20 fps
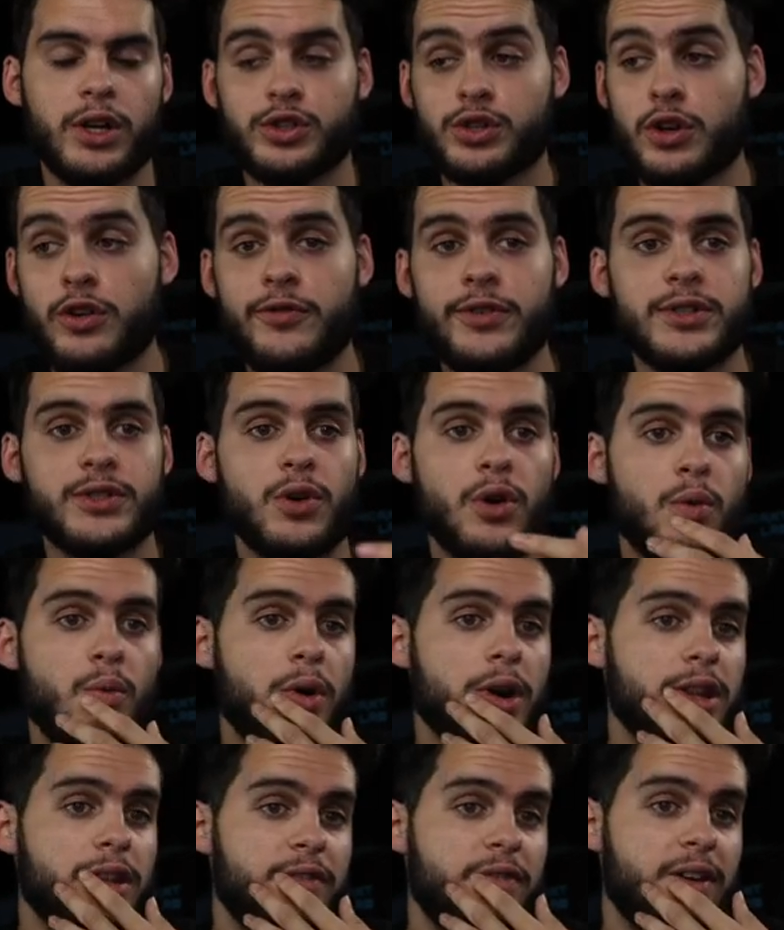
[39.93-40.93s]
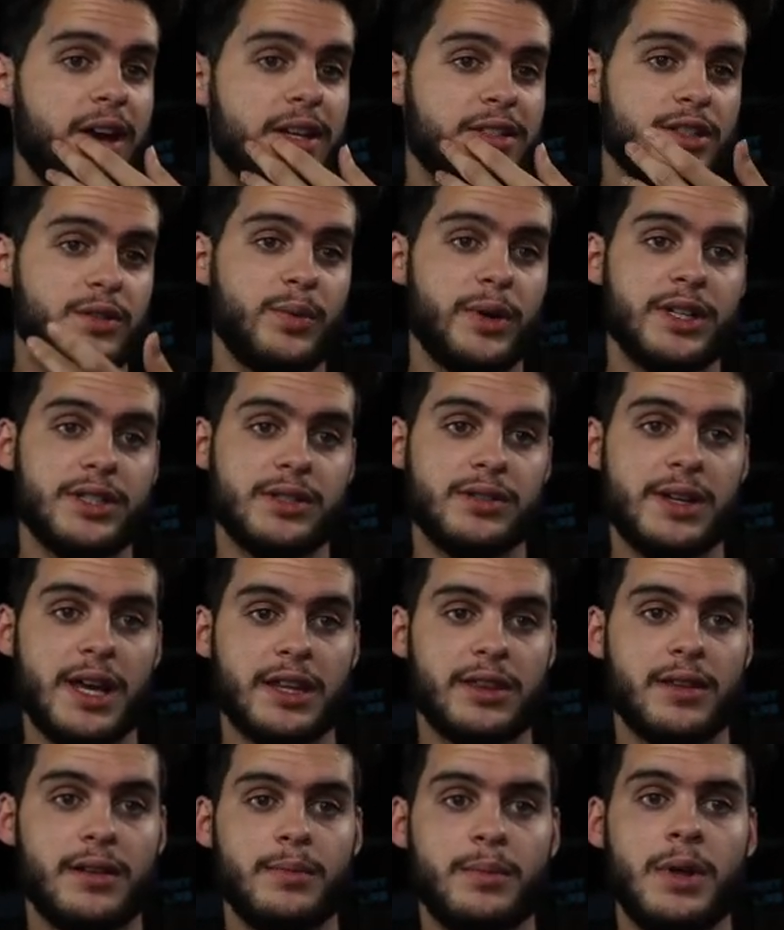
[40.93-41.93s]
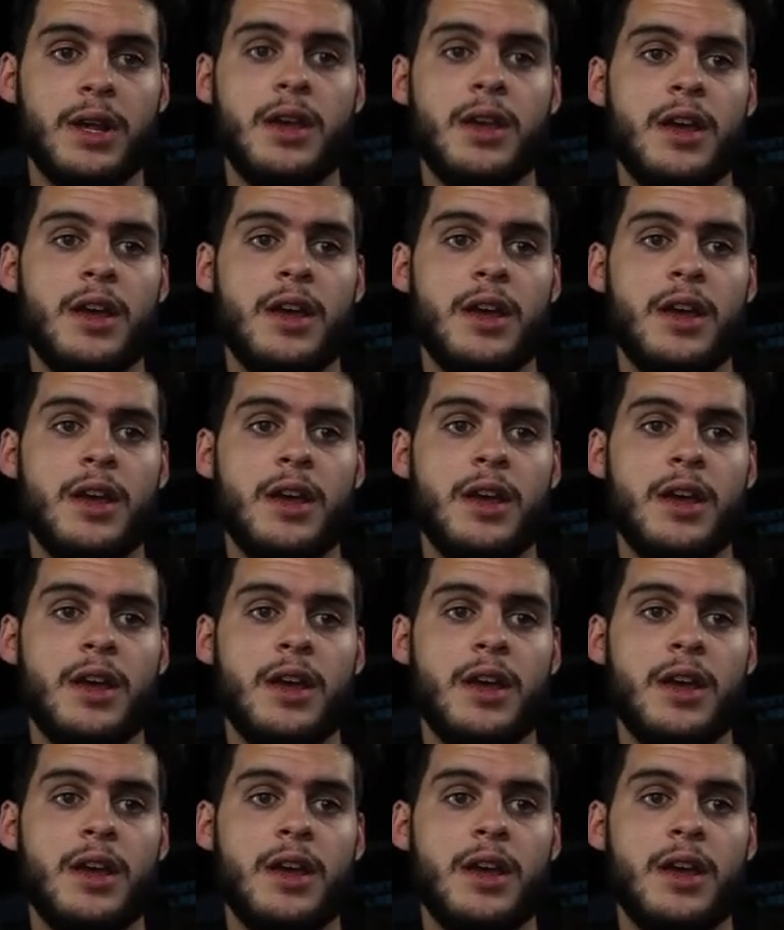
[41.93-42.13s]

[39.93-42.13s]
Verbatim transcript: trophies, or one of the fastest ways to get them,